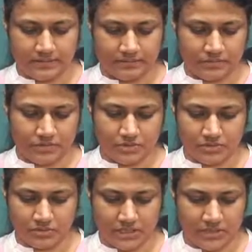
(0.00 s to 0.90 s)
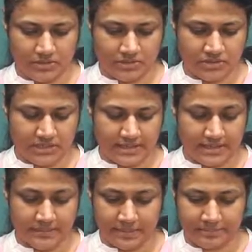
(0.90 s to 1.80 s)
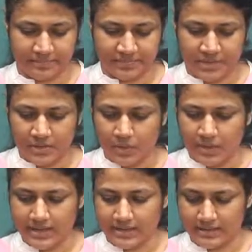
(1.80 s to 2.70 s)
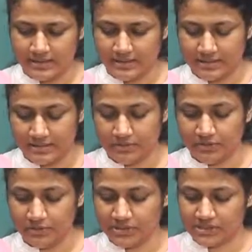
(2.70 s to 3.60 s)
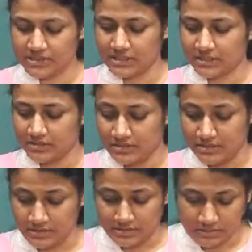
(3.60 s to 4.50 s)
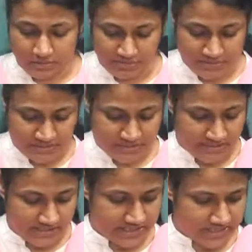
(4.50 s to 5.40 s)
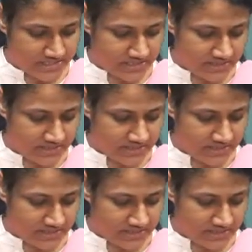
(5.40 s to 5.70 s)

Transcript: No, he also didn't help him. Why? What was uh, what was his intention?